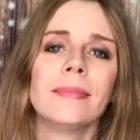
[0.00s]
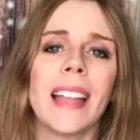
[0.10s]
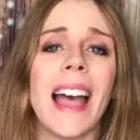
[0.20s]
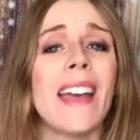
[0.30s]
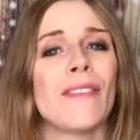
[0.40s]

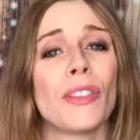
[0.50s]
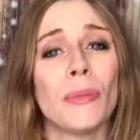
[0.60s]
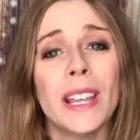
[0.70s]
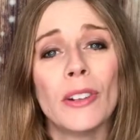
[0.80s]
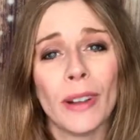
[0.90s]
I have
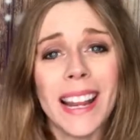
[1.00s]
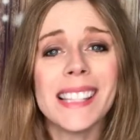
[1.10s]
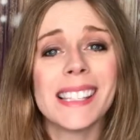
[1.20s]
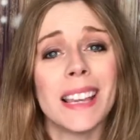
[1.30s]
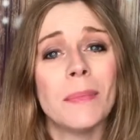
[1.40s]
3 great
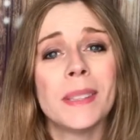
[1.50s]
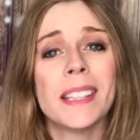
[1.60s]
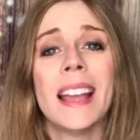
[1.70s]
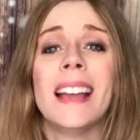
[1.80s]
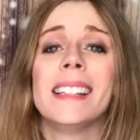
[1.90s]
tips
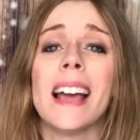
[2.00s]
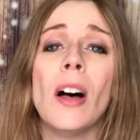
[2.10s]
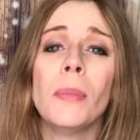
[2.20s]
to help